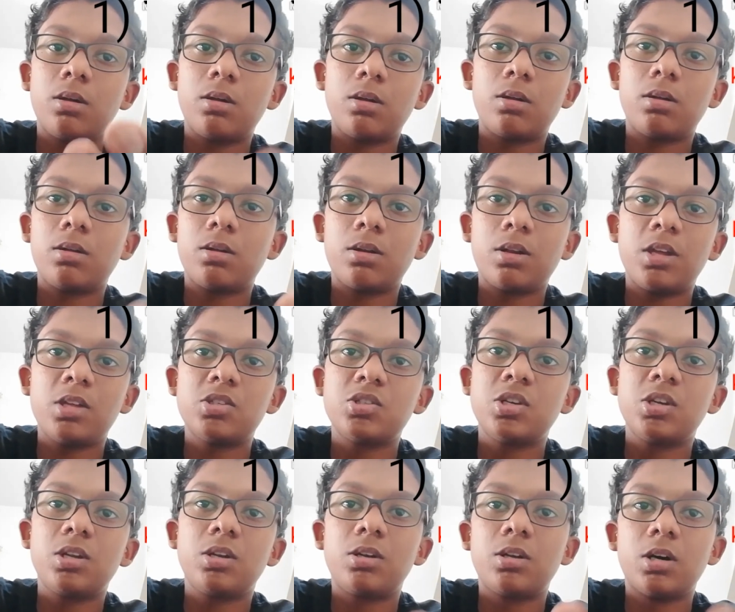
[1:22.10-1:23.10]

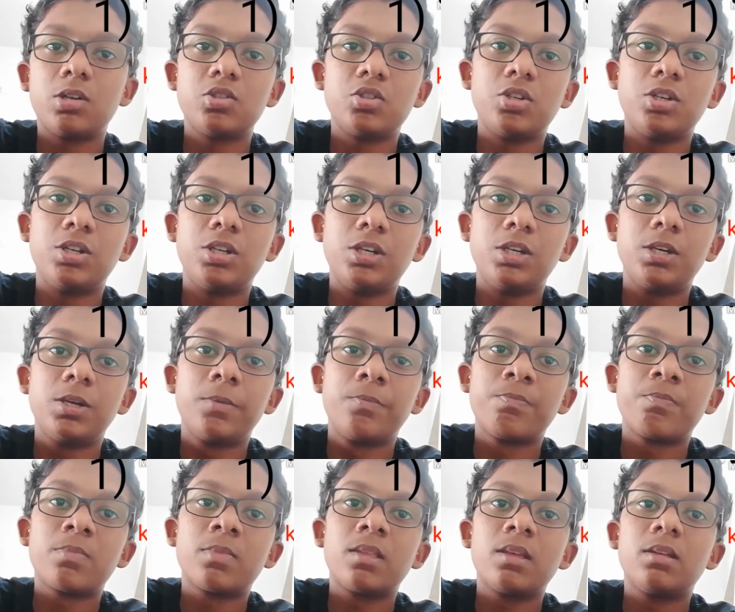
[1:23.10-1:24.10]
reaching turgidity,
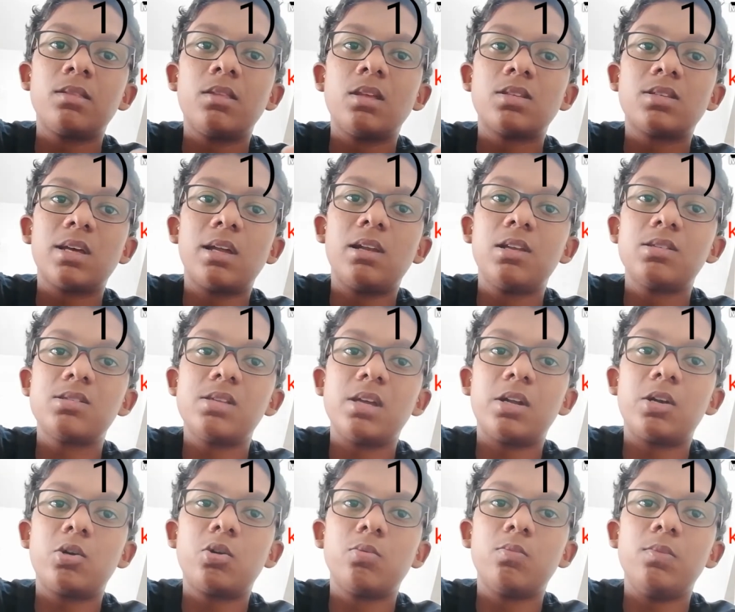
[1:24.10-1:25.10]
the cell is
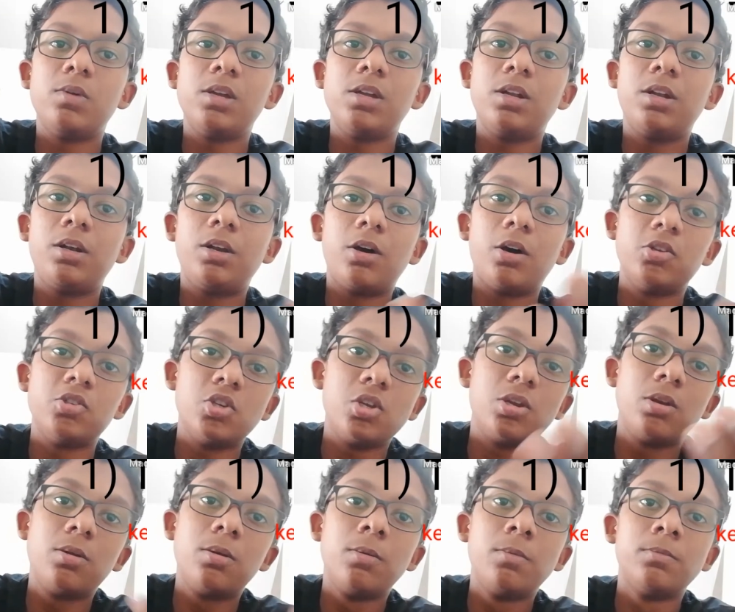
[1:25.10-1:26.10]
said to be turgid.
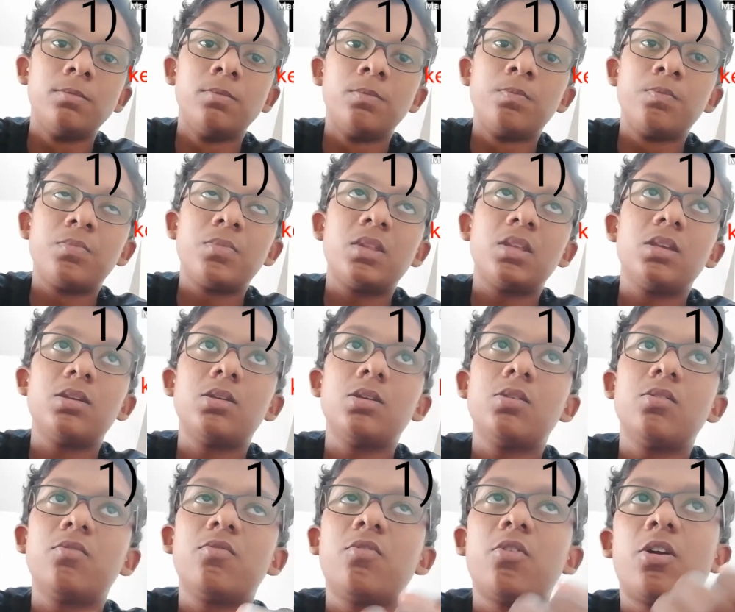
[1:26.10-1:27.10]

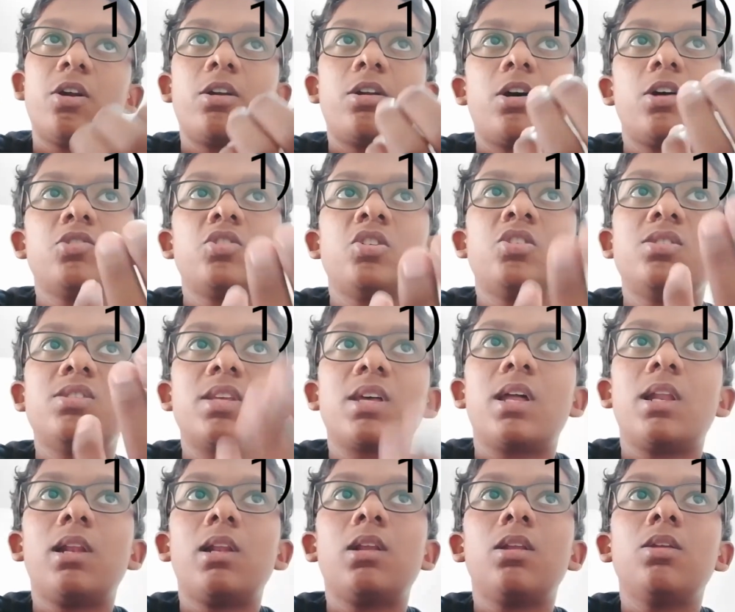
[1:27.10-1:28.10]
For a turgid
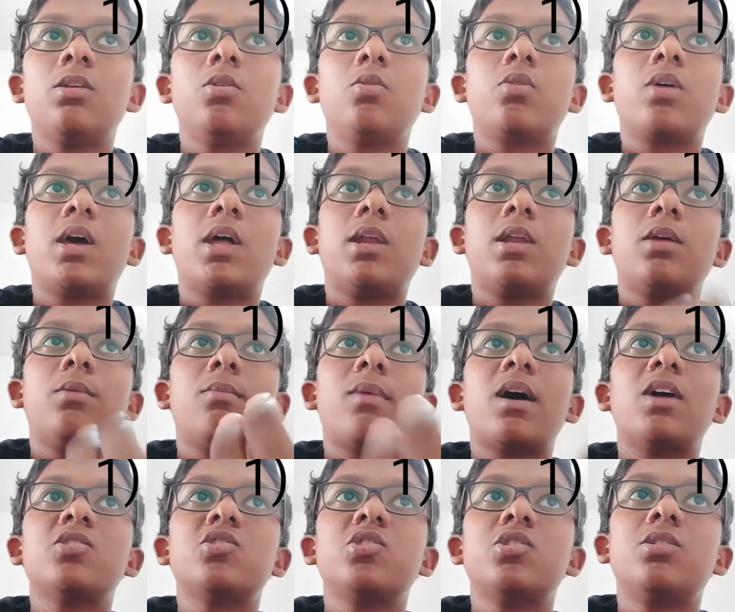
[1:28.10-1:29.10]
cell, you can
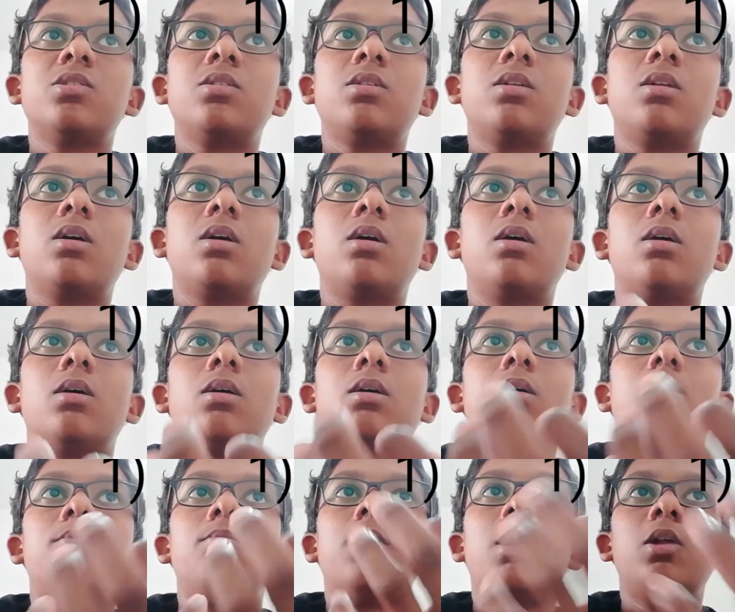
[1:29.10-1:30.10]
imagine a
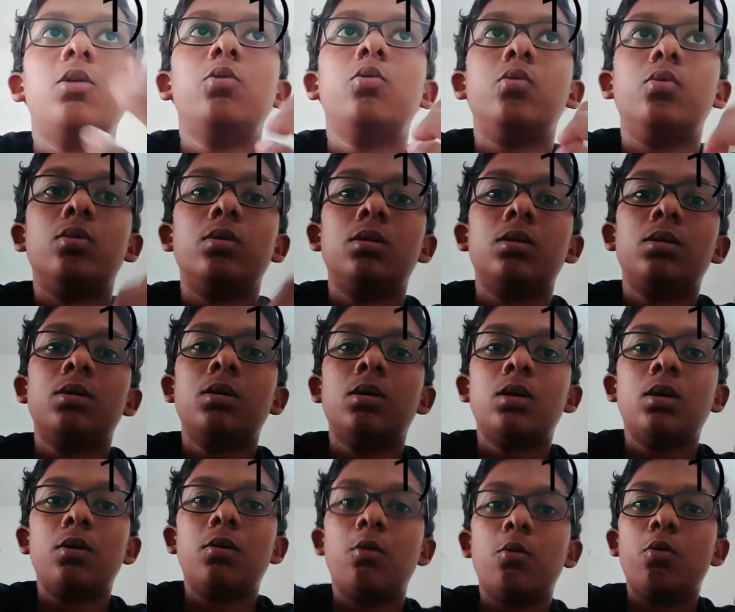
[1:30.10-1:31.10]
balloon.
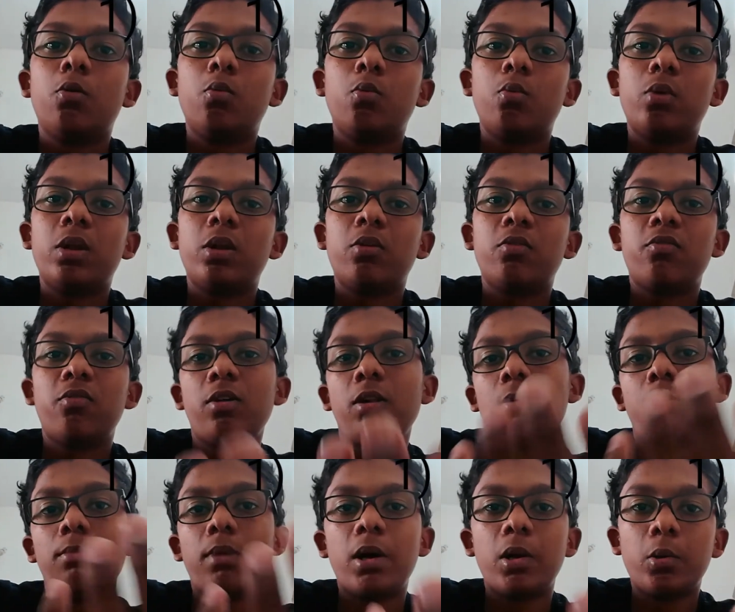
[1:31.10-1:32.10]
When you fill
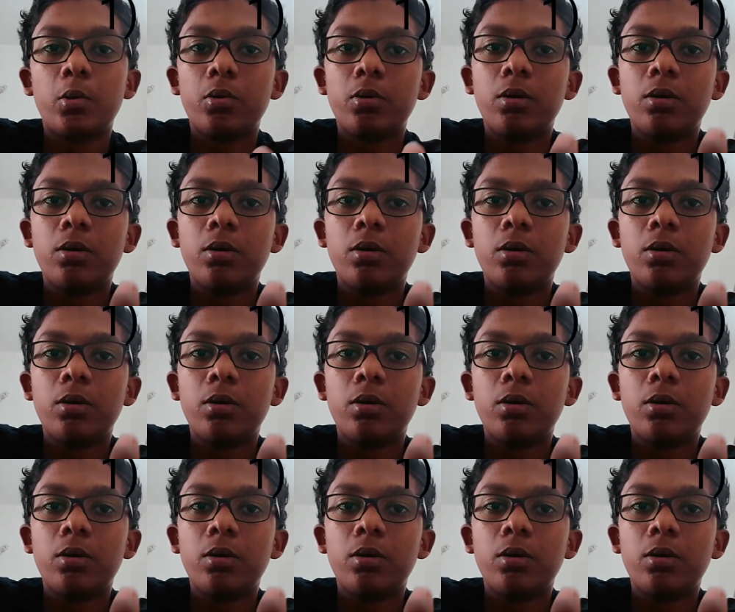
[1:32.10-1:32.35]
balloon